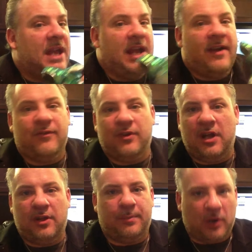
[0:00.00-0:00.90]
every
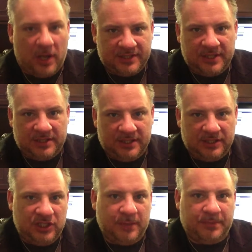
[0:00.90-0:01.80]
other processing
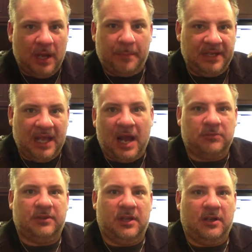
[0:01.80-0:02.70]
chip company
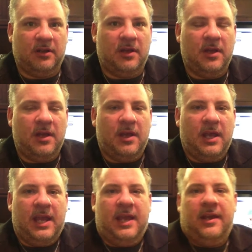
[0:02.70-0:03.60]
out there.
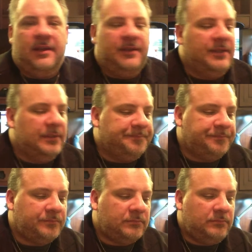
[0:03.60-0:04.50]
And
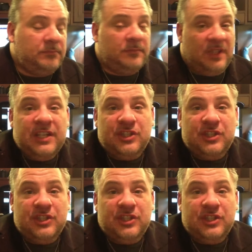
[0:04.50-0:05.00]
it